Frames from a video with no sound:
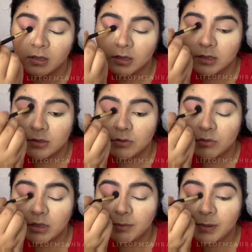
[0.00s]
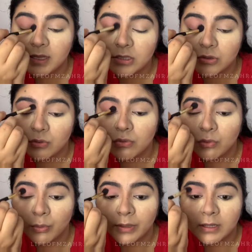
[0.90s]
so it blends so
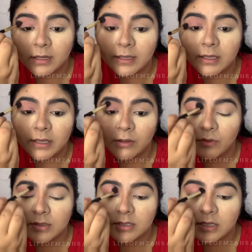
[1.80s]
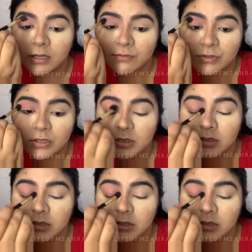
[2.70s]
quickly. Can you see? I've just